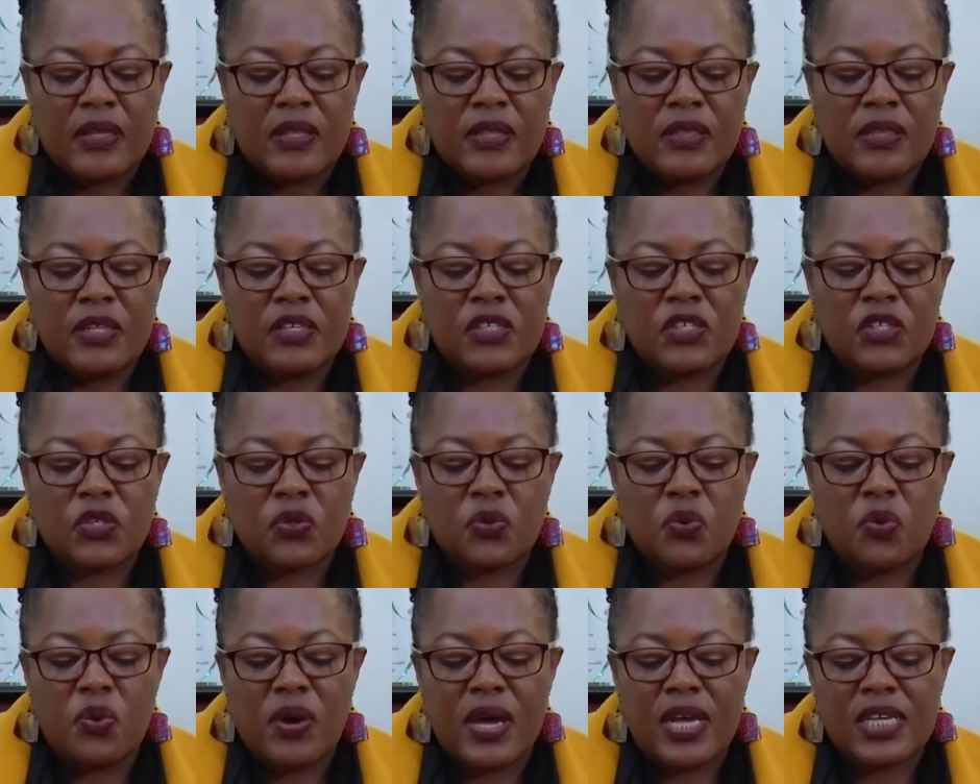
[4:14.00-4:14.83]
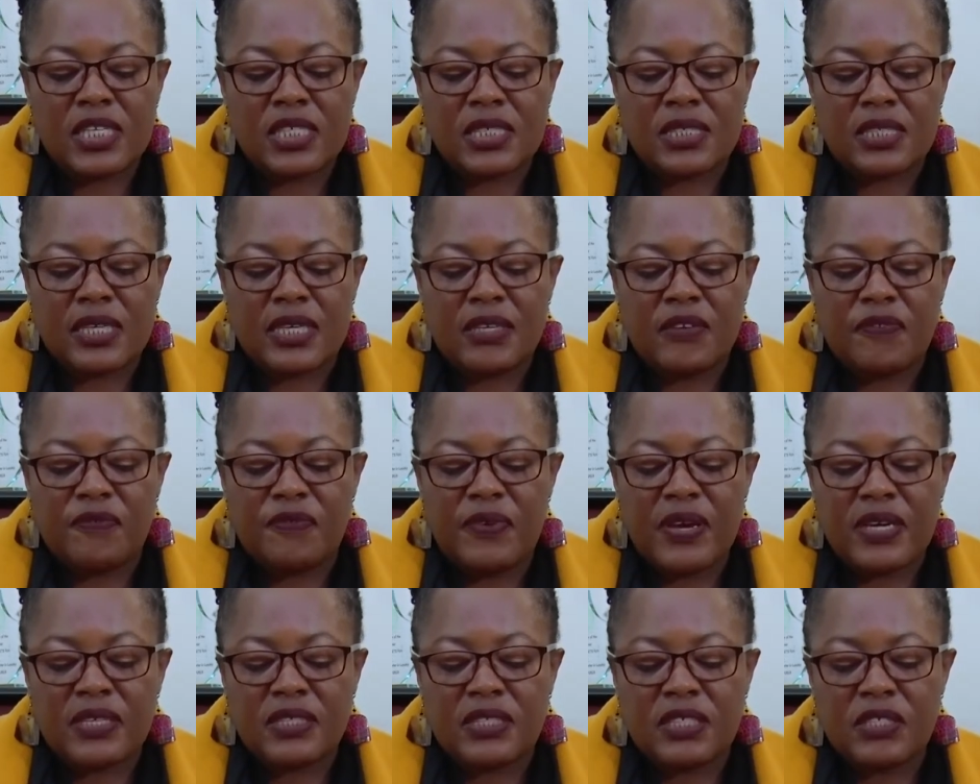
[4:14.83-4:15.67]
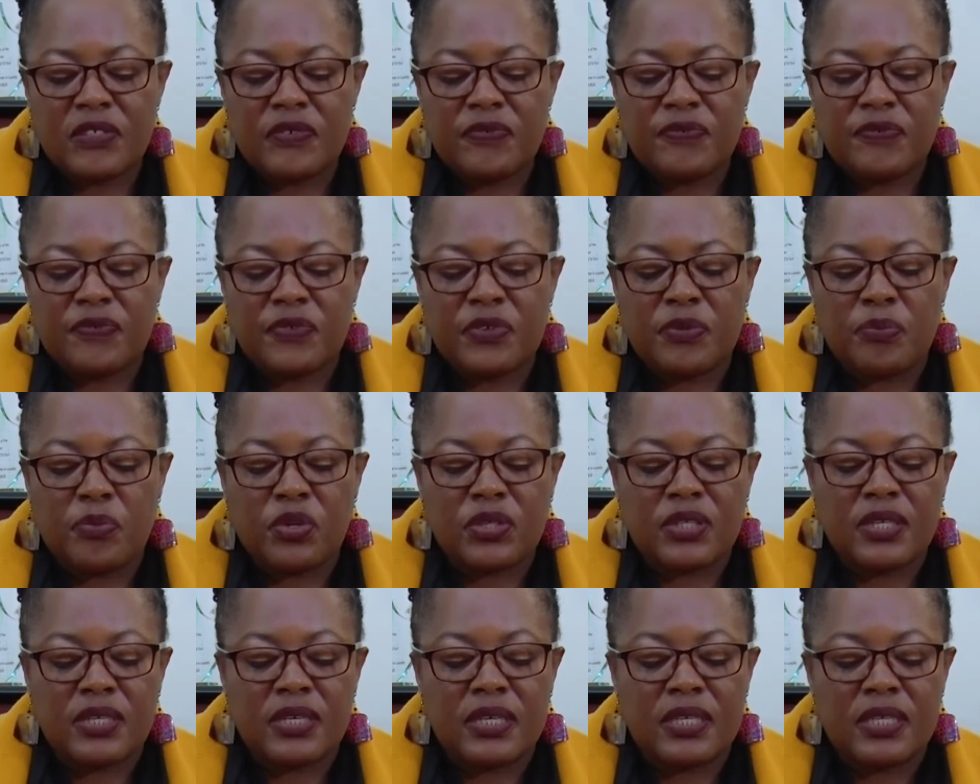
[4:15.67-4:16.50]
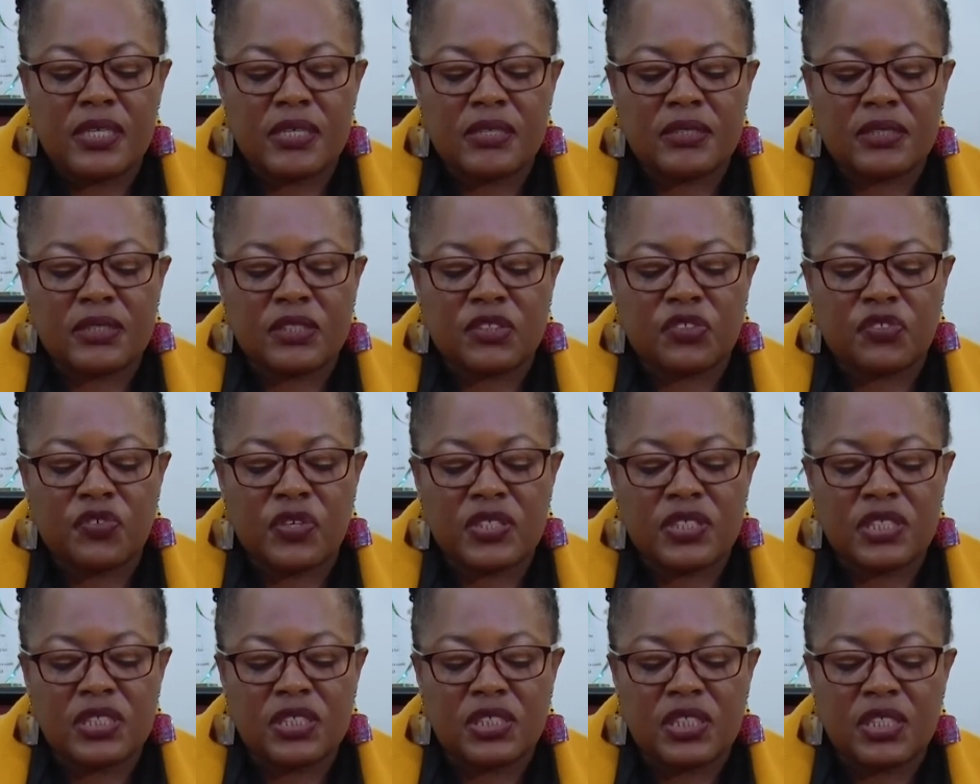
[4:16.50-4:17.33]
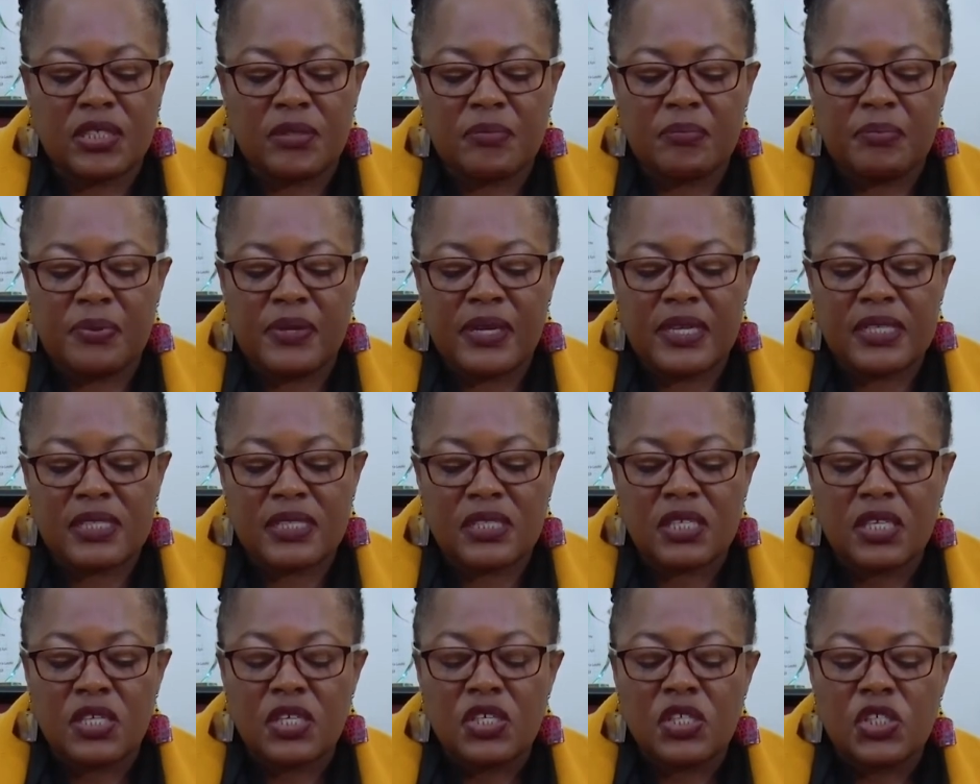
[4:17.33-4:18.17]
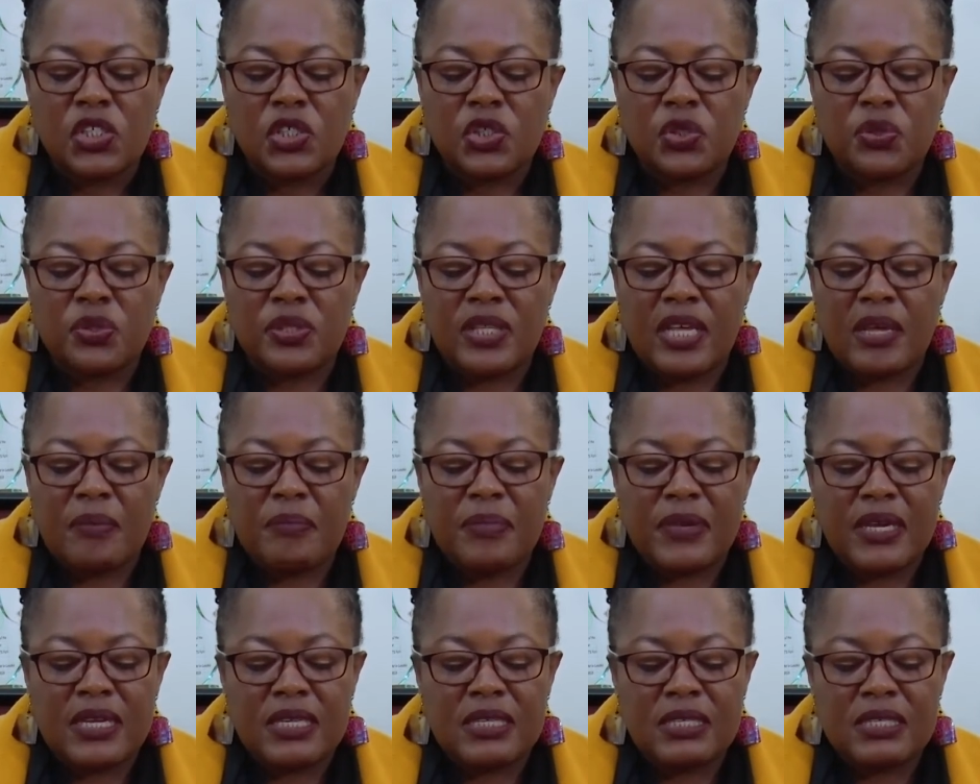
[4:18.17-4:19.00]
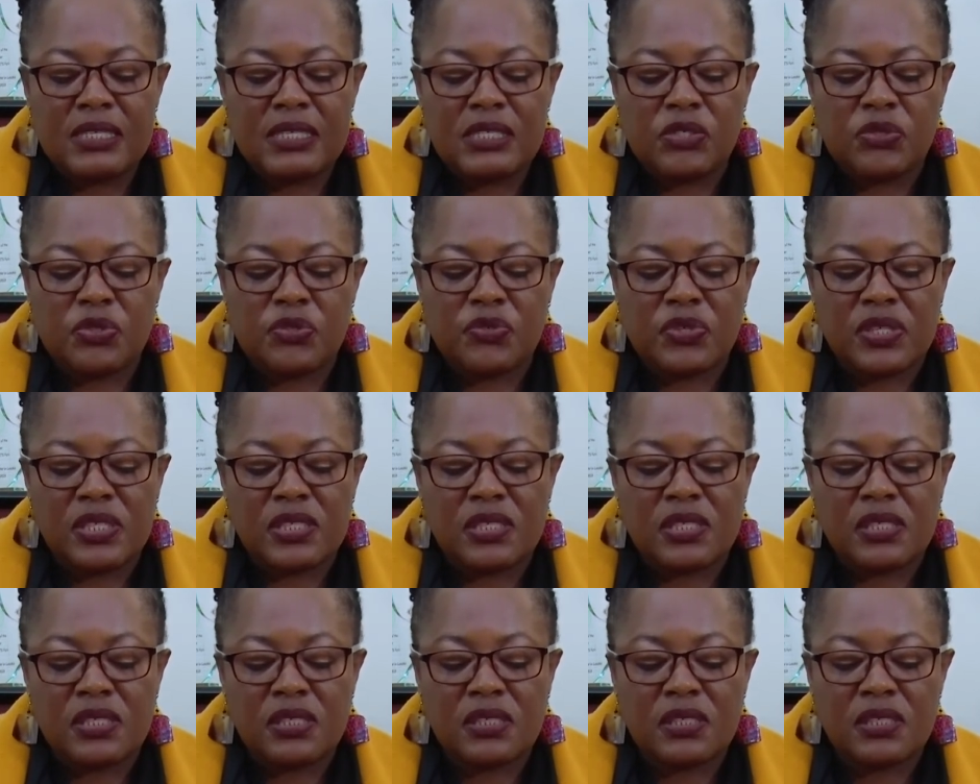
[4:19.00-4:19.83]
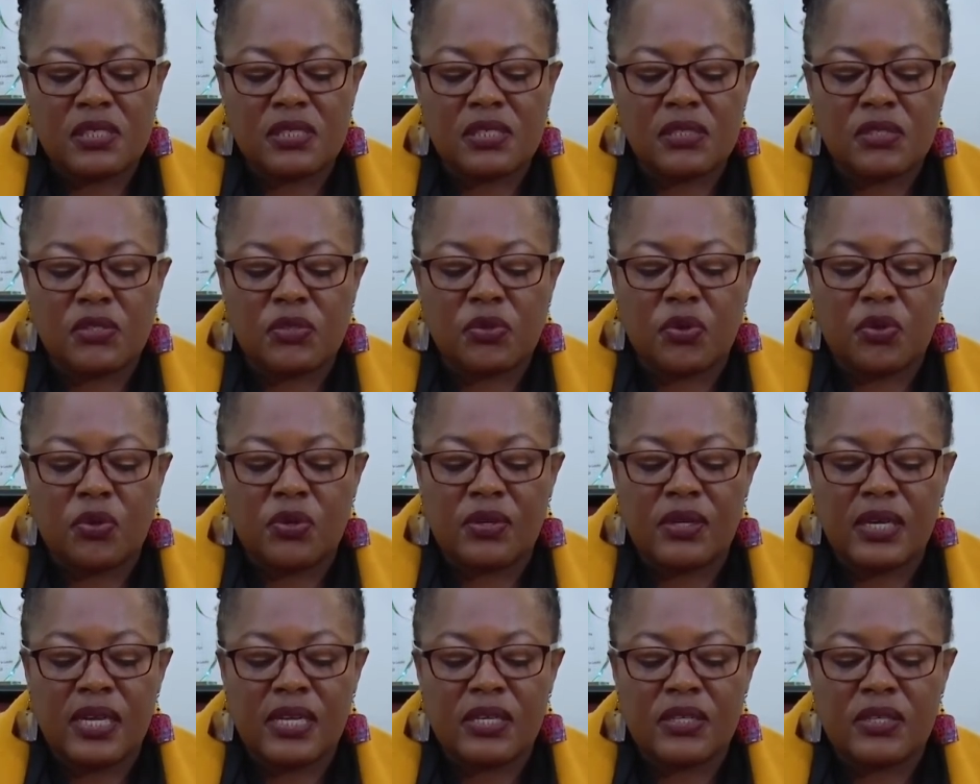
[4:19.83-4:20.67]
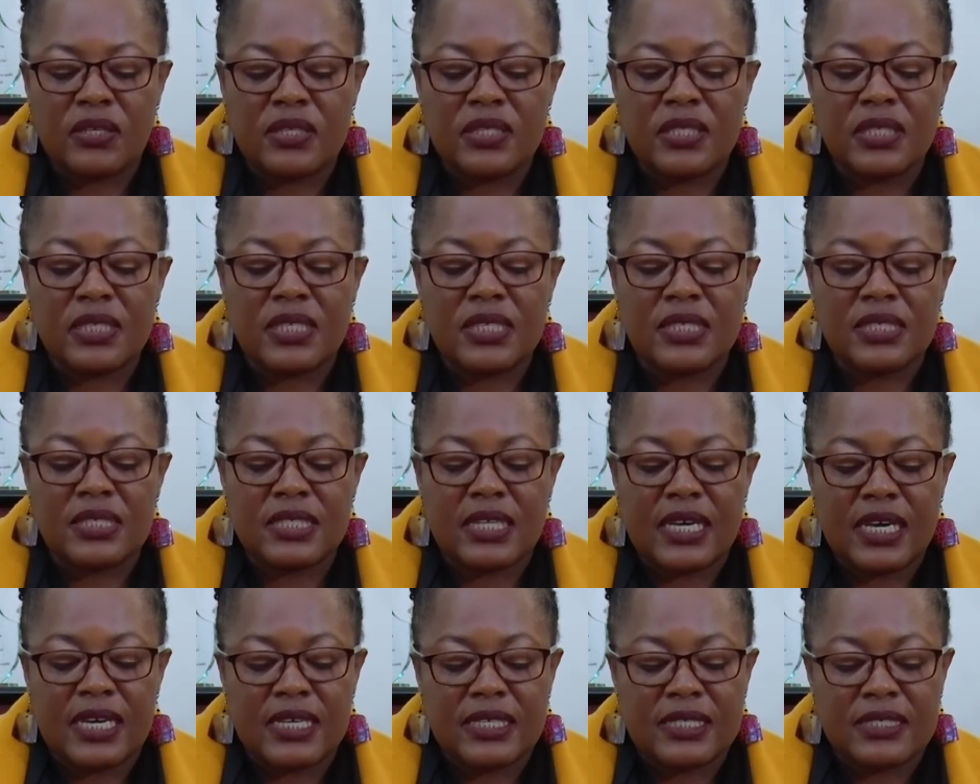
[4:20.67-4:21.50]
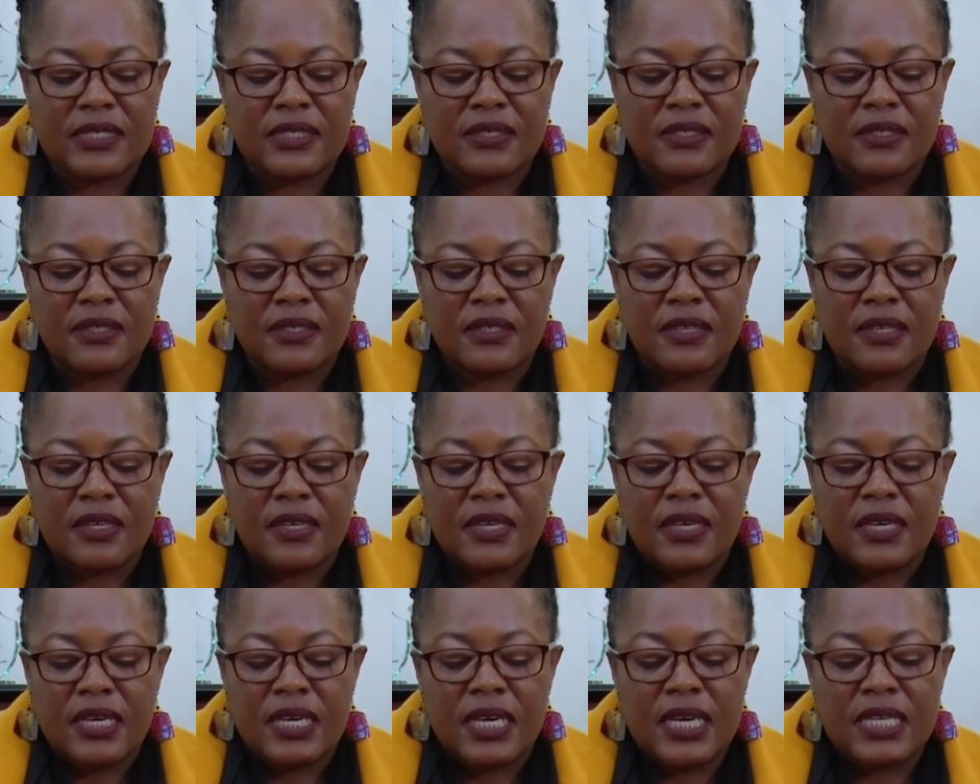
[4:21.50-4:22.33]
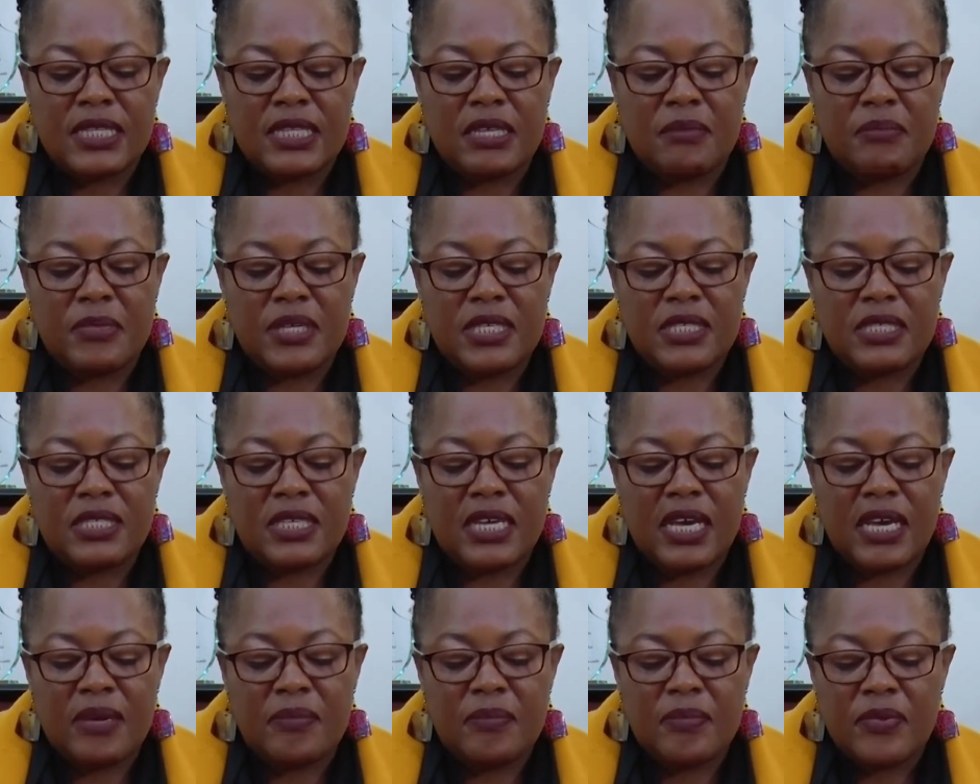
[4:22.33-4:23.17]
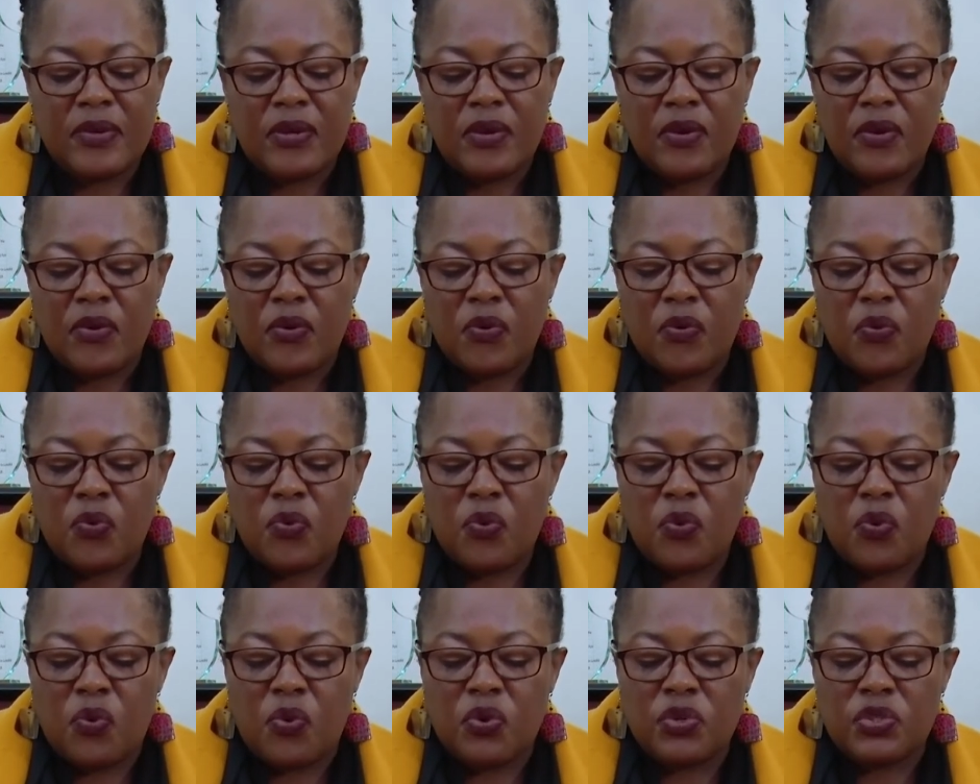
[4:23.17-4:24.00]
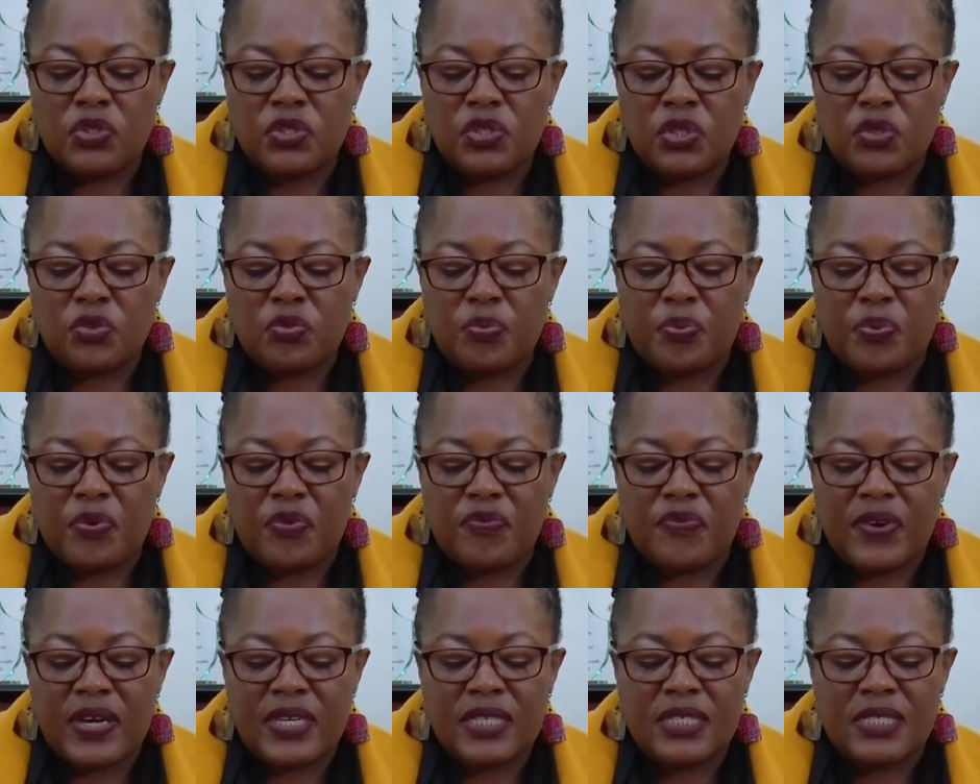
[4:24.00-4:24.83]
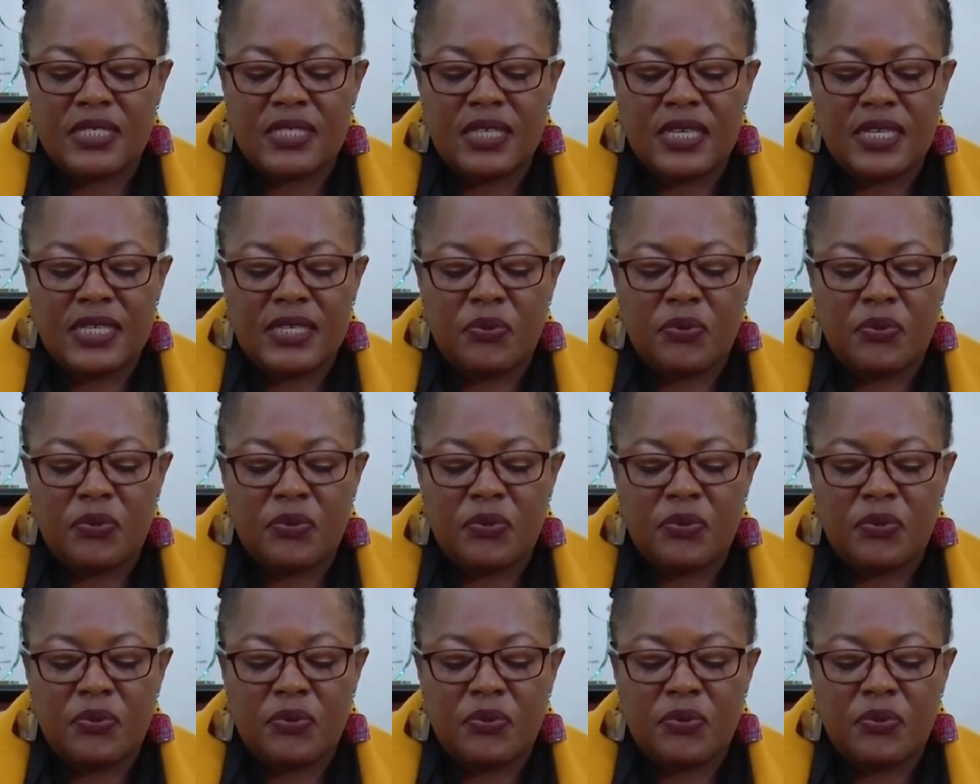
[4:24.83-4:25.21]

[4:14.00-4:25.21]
The school has an effective remote learning strategy in place should there be a need to transition to online learning entirely. In the meantime, we will continue to provide daily